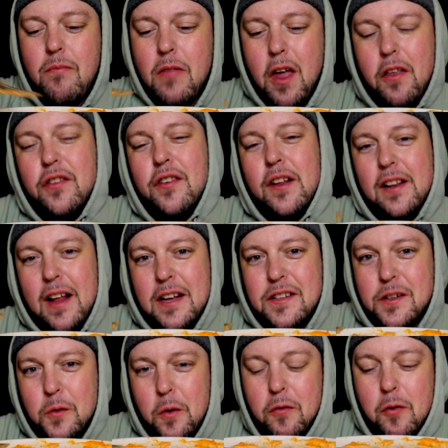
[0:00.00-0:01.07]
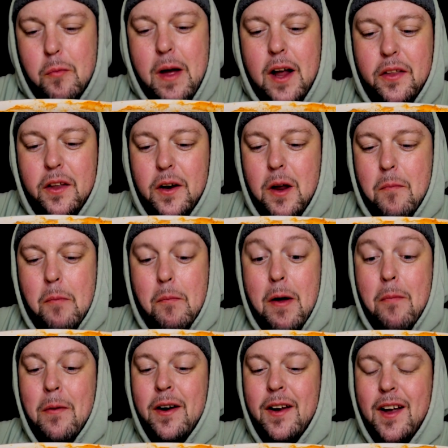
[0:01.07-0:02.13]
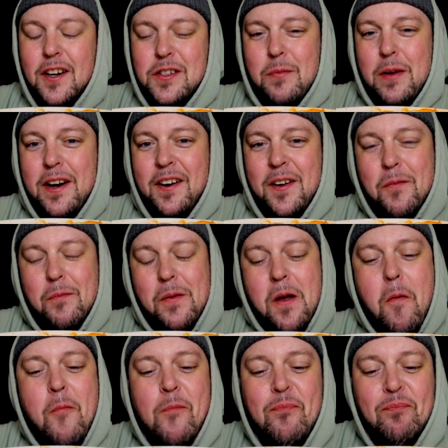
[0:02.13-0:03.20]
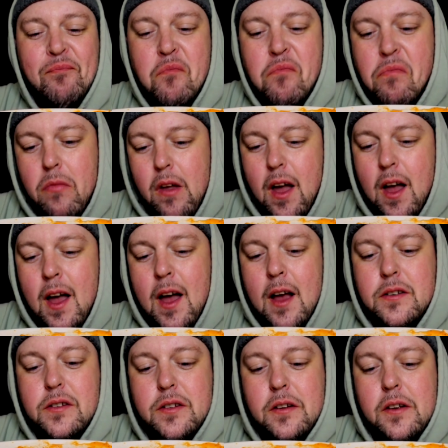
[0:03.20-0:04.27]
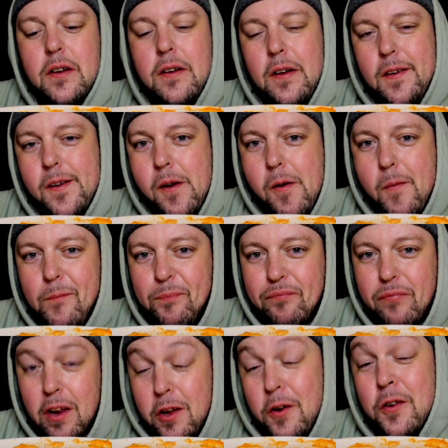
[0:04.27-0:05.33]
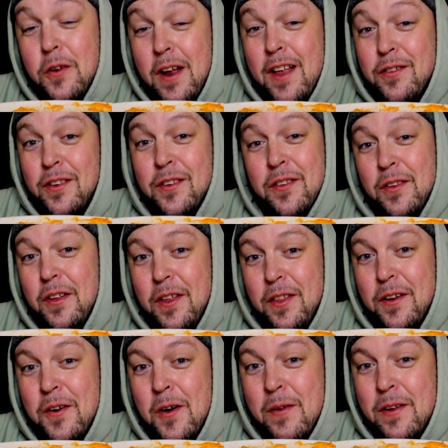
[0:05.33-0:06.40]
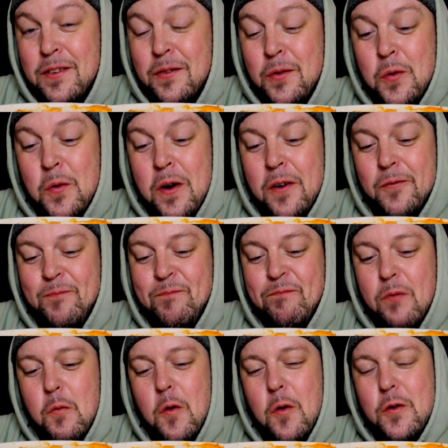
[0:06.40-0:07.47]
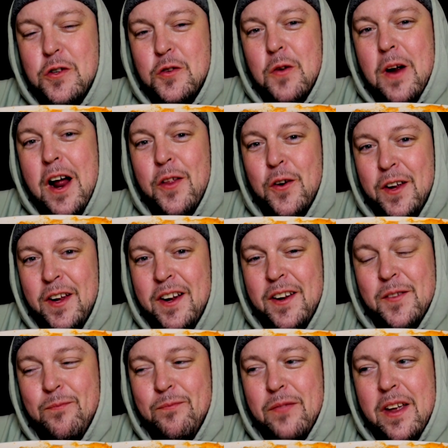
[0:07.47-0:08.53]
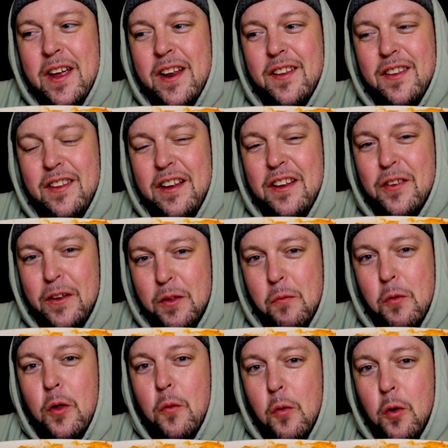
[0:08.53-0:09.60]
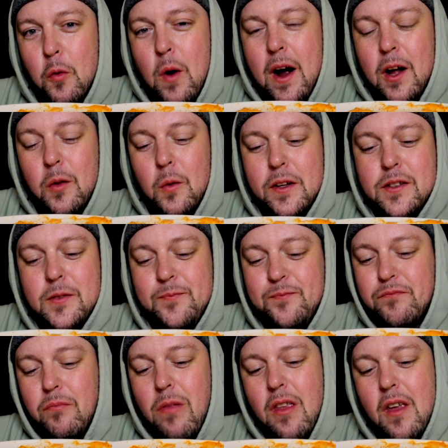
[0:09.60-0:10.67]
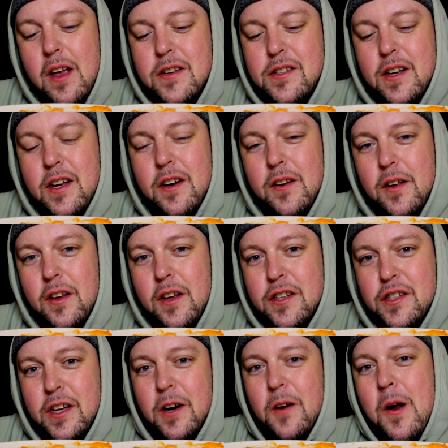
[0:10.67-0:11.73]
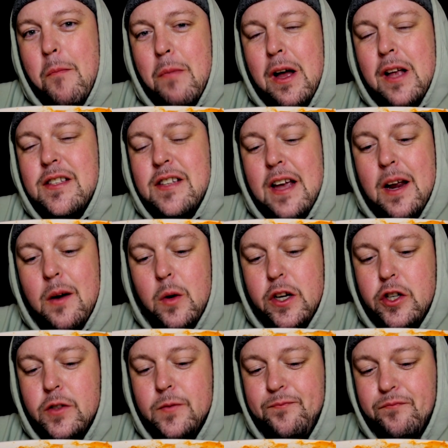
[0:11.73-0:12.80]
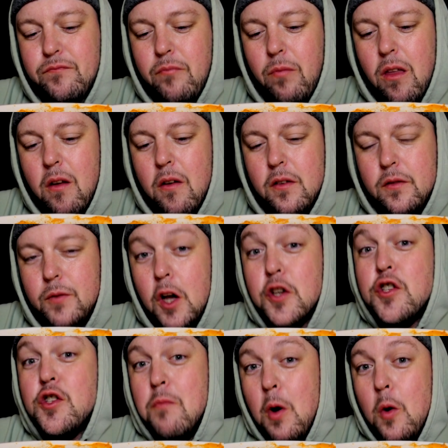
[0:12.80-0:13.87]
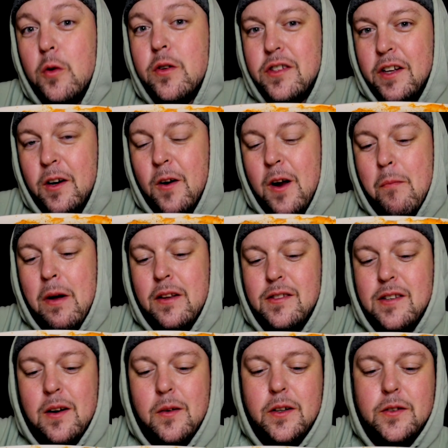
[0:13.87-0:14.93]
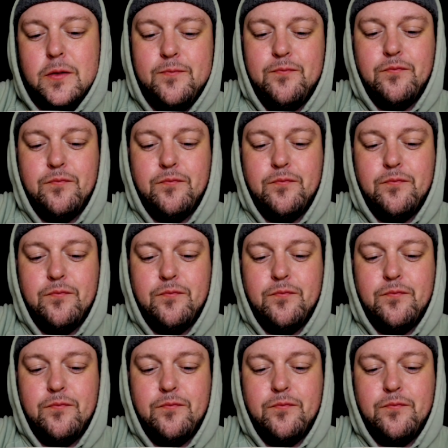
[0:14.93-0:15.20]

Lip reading: this is a classic one from back in the day. My buddy actually made it up, but I asked, you can answer this in the comments if you want, what would you rather eat? And these are like the more wild ones. I said, a cigarette butt sandwich, a smoked cigarette butt sandwich,